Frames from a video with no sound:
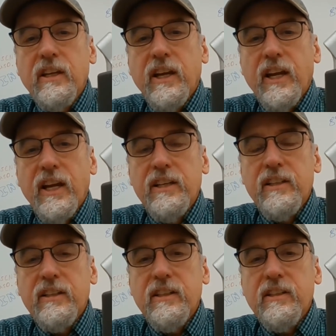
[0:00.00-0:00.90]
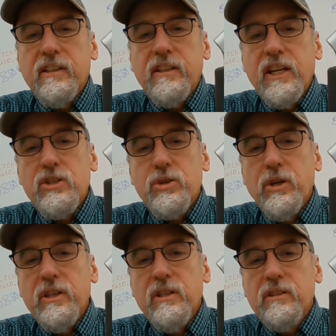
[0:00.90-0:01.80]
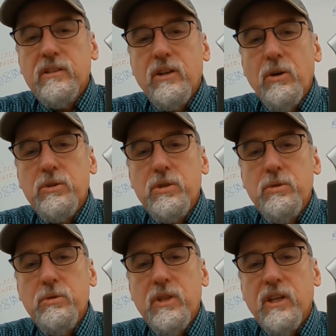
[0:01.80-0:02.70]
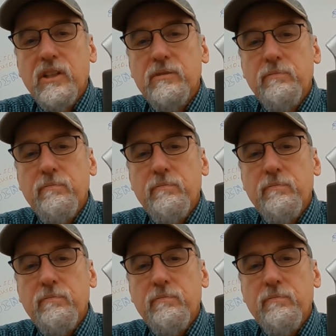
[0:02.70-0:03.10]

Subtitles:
and it should go to the